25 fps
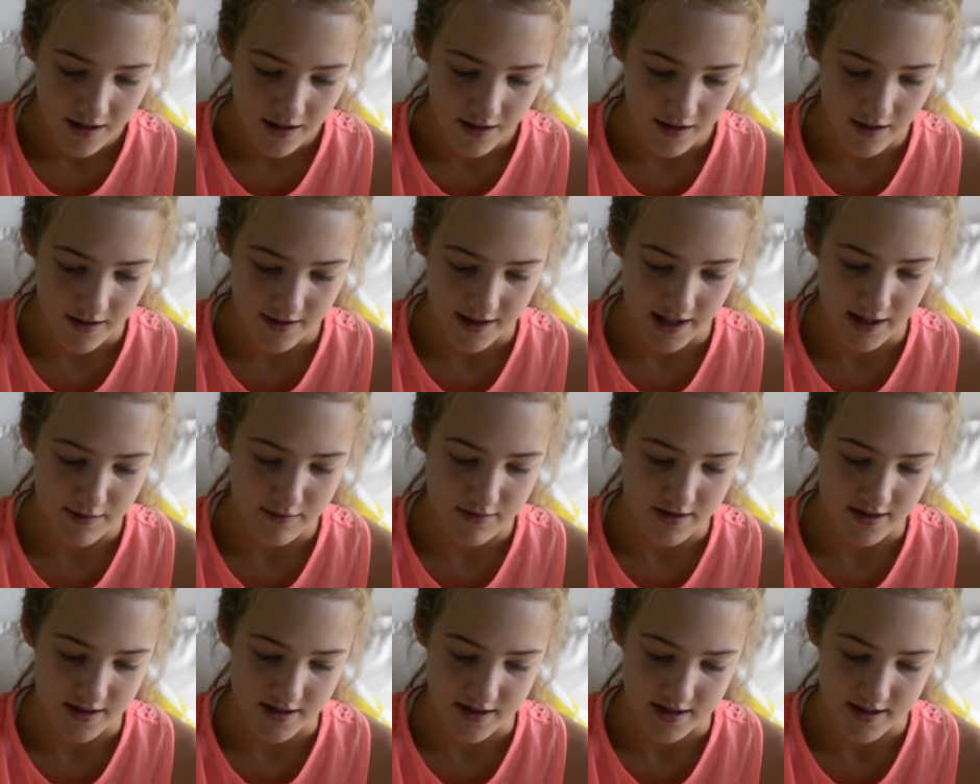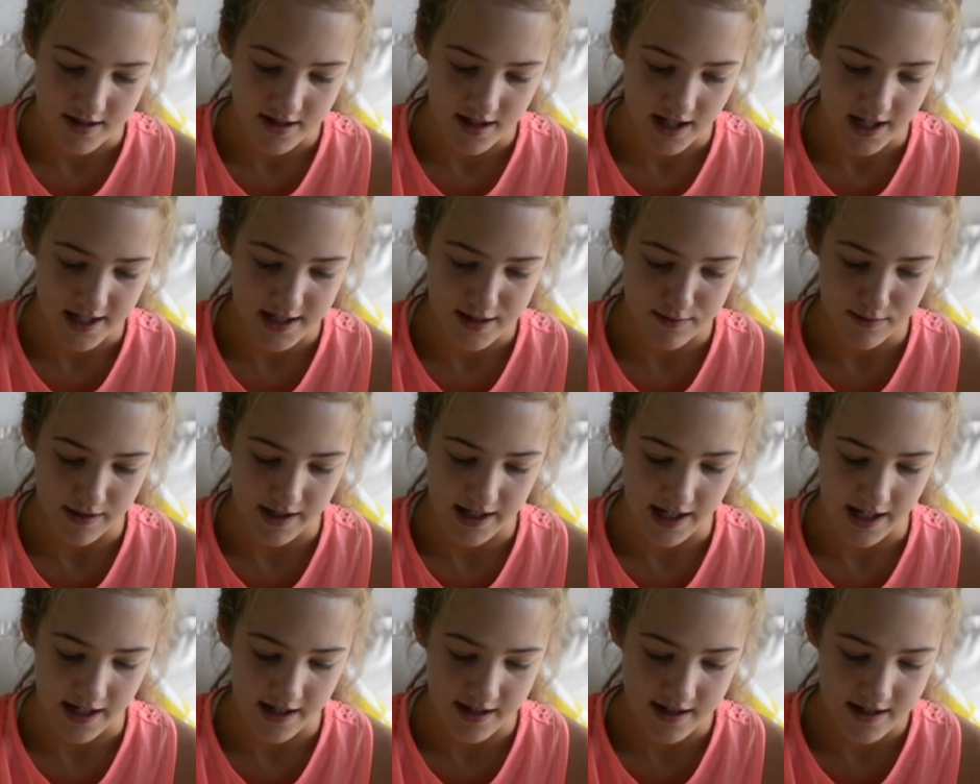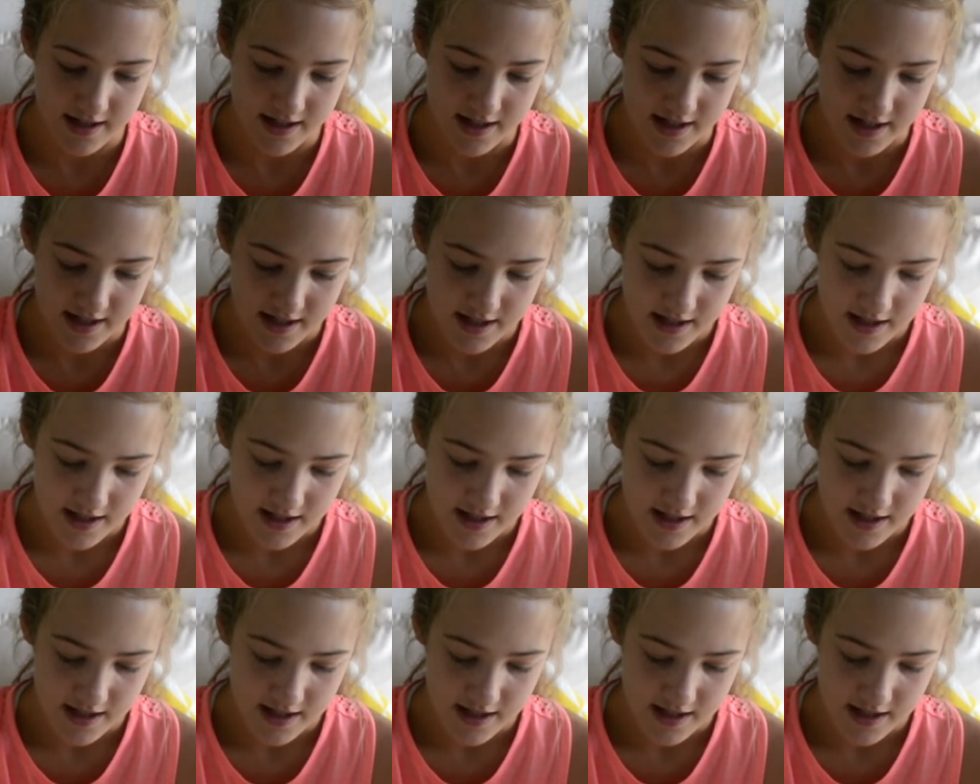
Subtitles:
Oh, that was last weekend.